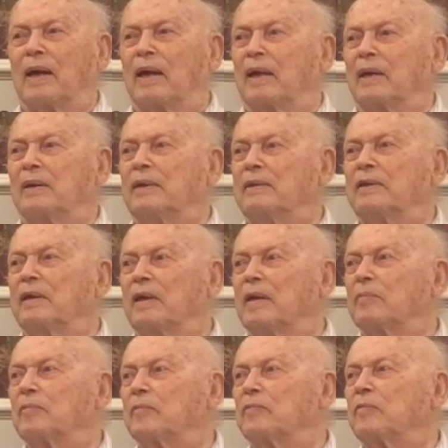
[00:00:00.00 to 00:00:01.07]
I ended
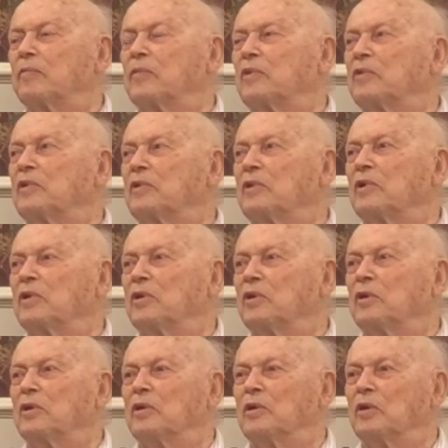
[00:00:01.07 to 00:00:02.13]
up
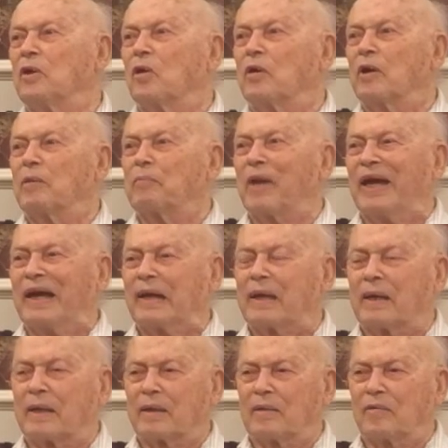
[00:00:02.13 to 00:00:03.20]
going
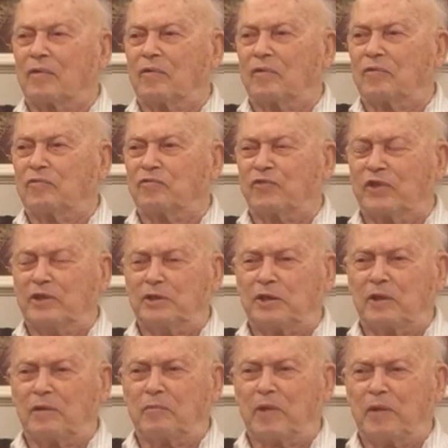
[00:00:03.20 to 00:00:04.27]
back,
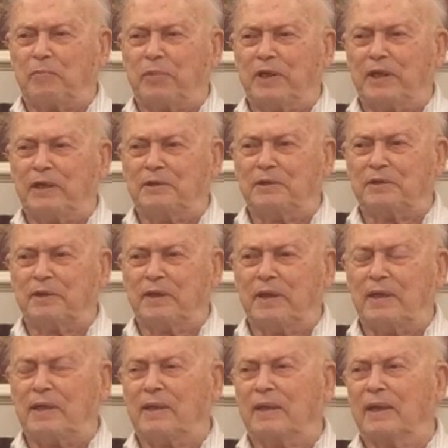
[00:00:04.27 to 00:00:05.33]
finishing my
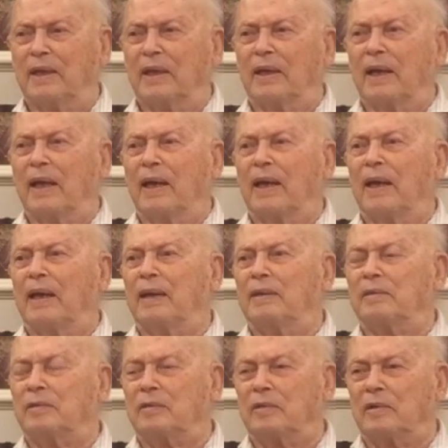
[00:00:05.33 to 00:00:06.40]
PhD,
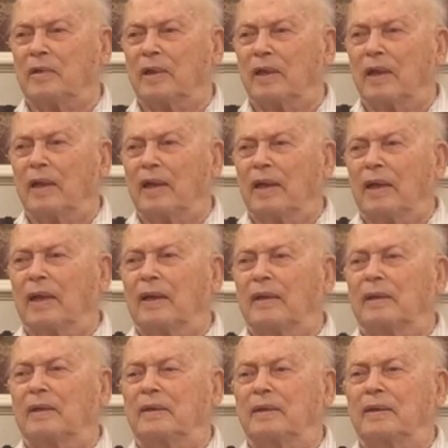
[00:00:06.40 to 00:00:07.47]
and
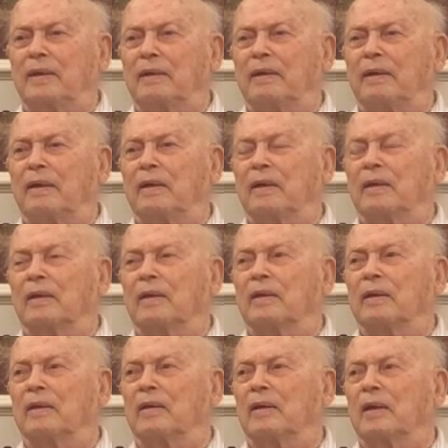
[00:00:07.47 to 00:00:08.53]
getting
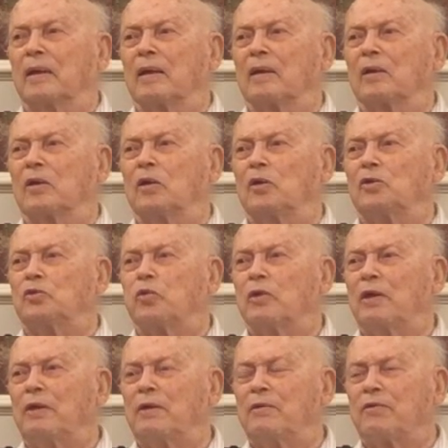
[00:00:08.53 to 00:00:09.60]

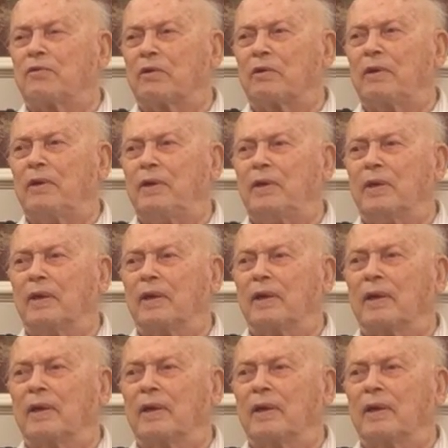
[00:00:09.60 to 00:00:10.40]
20 or 30